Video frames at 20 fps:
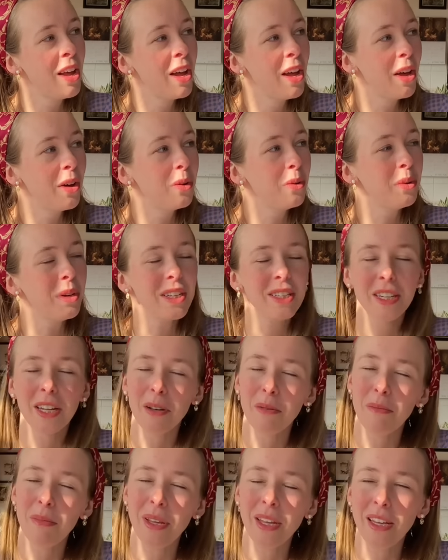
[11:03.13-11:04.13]
Oh, it's going to
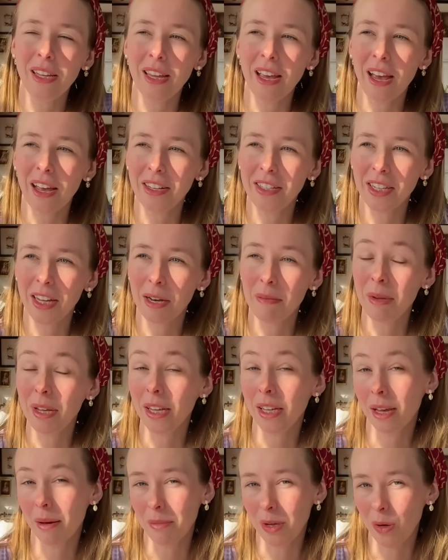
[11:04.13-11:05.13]
be a
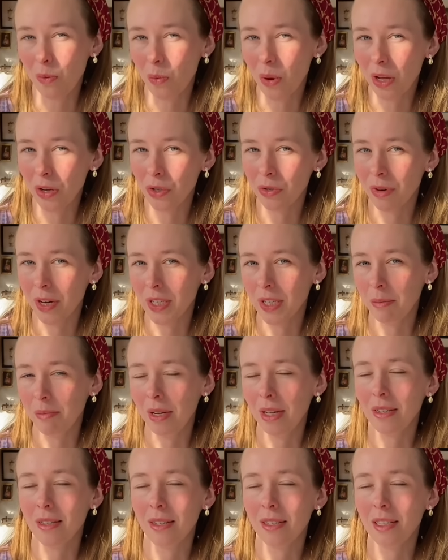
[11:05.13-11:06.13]
yummy Welsh recipe
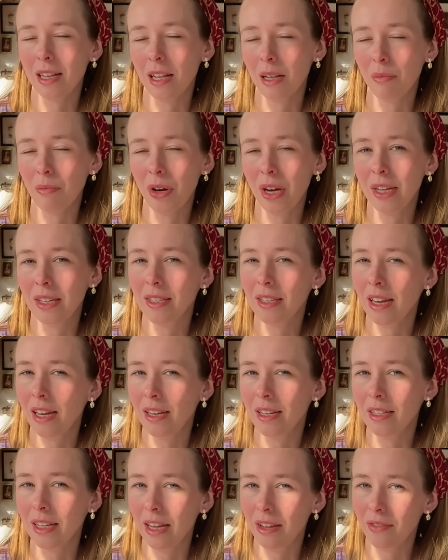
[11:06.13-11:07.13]
to celebrate St.
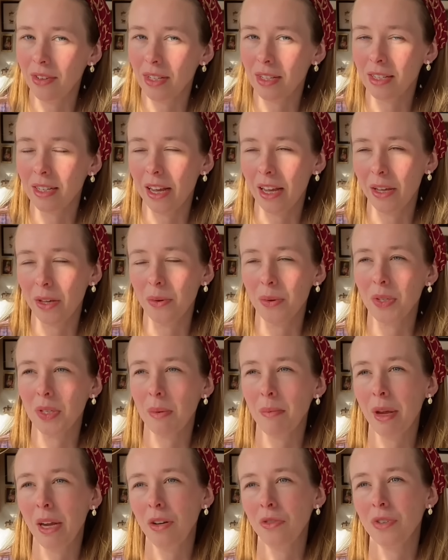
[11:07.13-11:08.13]
David's Day, who is the
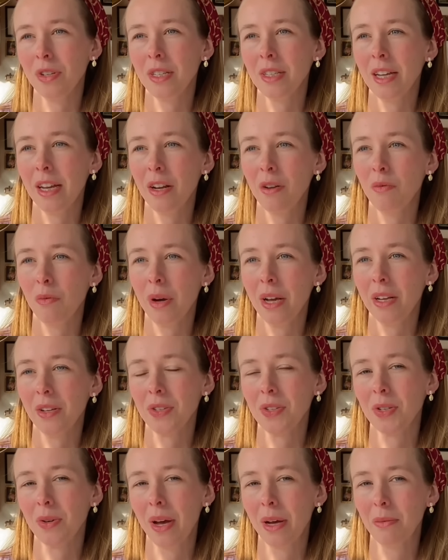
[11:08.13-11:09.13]
patron saint of Wales.
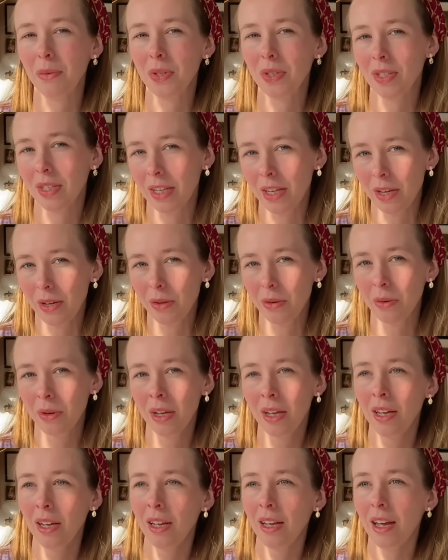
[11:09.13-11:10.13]
So I will see you
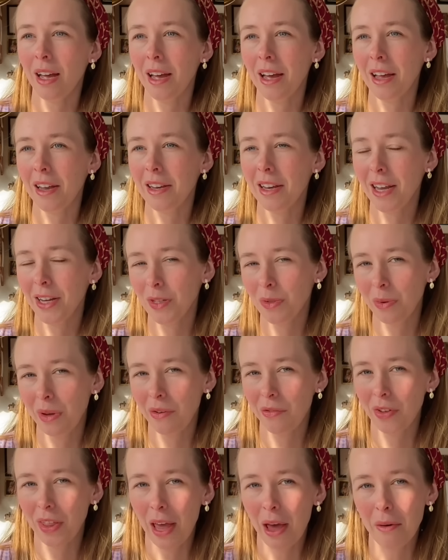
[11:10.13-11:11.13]
next week
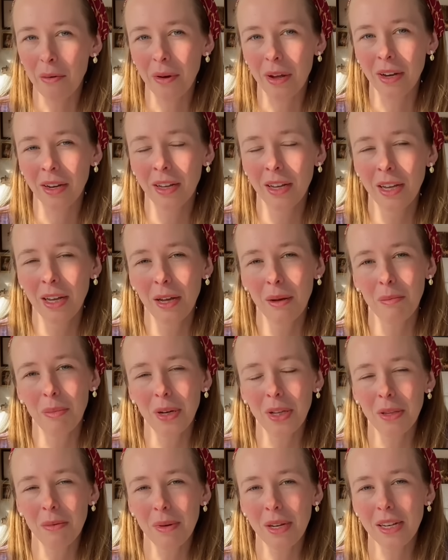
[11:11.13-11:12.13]
for that one. But in
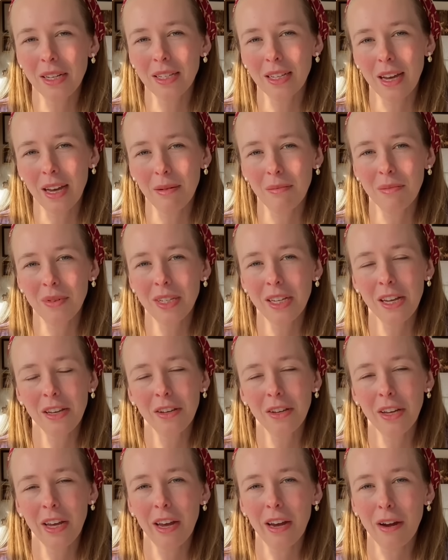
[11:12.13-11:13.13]
the meantime, take good
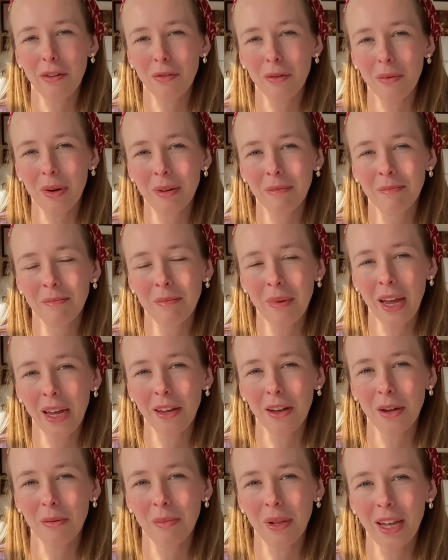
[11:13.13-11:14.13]
care, everyone, and
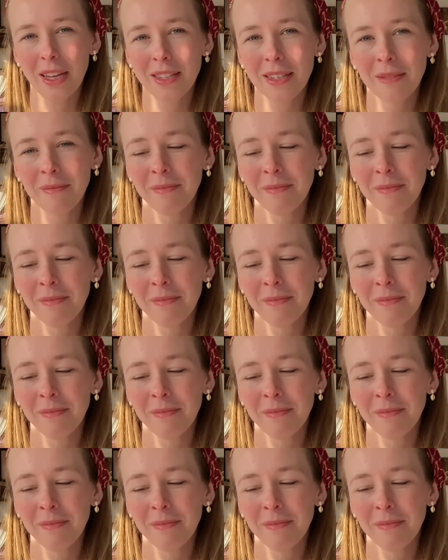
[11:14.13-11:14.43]
God bless.